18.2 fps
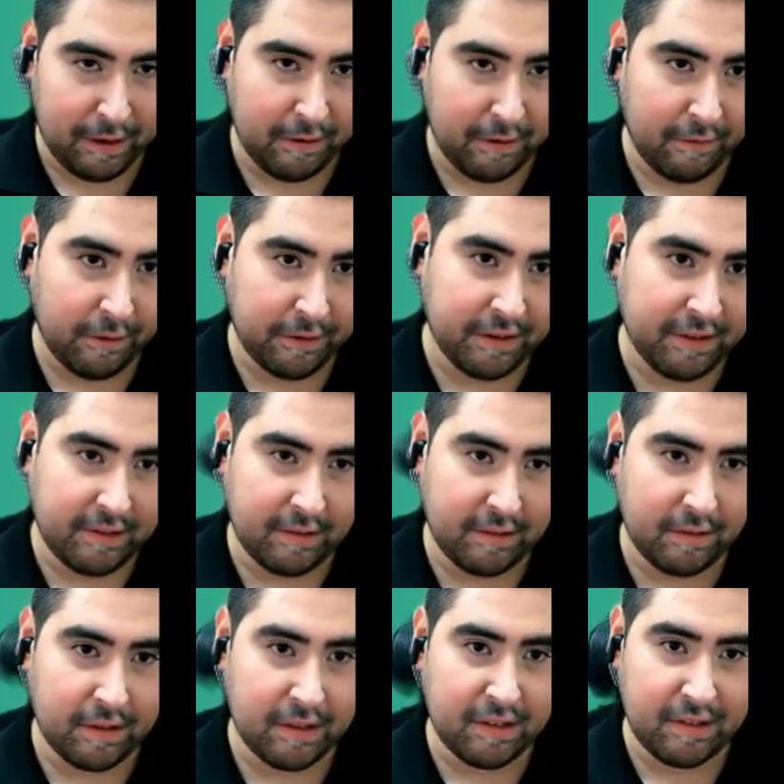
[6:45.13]
right, of what the
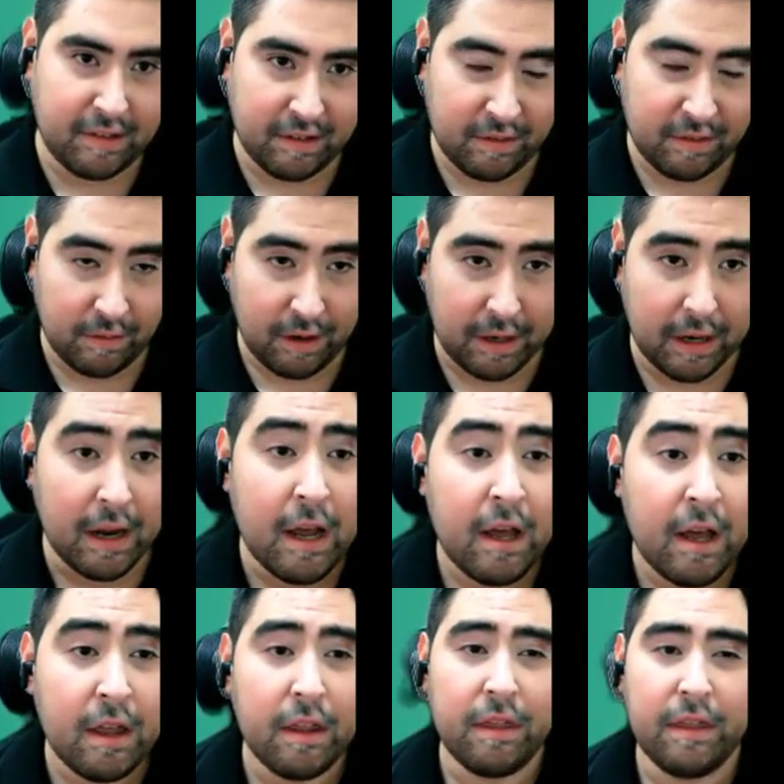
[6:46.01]
students just read.
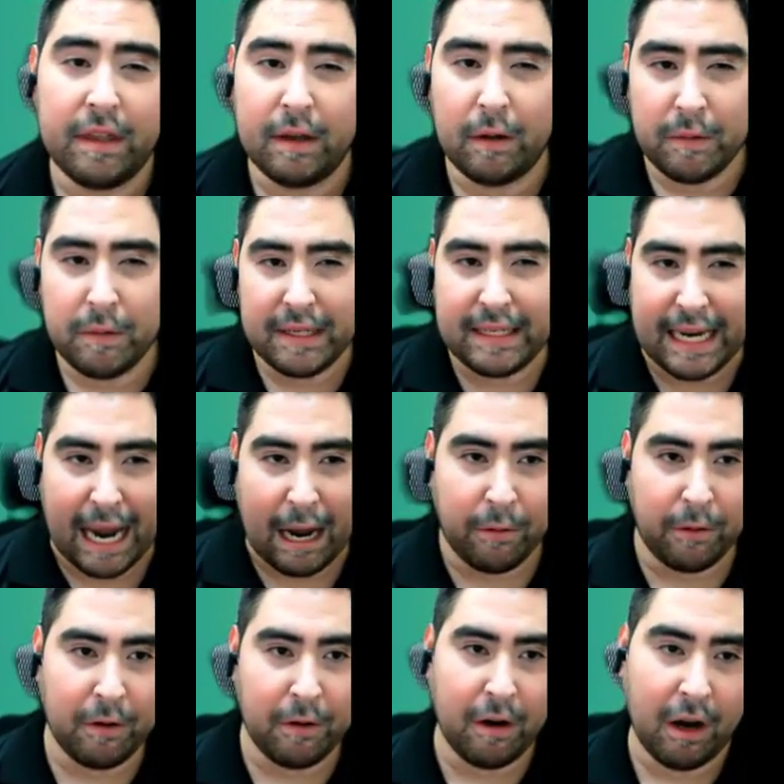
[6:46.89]
The only
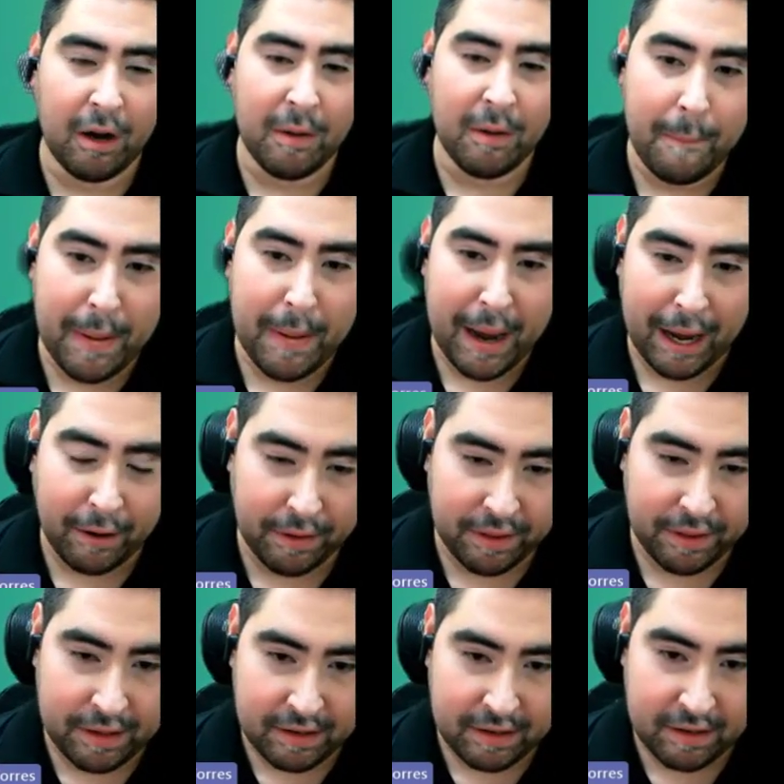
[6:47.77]
downer
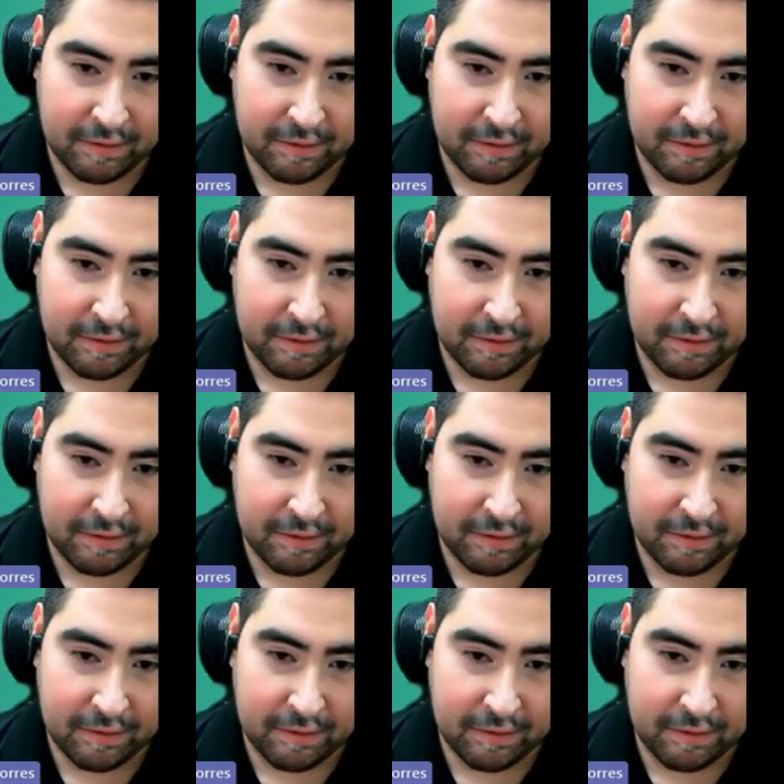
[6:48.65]
about